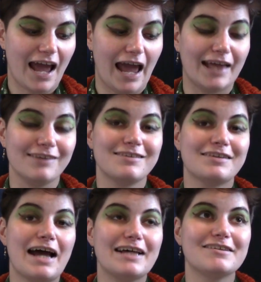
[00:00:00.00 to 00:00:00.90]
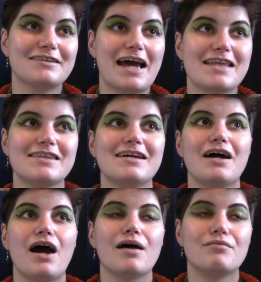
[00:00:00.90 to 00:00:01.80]
and that is
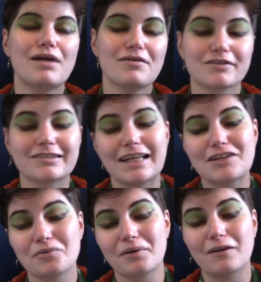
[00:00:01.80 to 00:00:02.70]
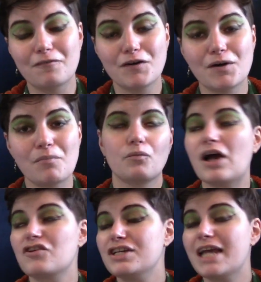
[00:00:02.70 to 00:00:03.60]
then a reference later on in the film
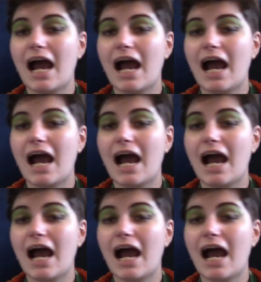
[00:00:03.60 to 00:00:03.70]
where she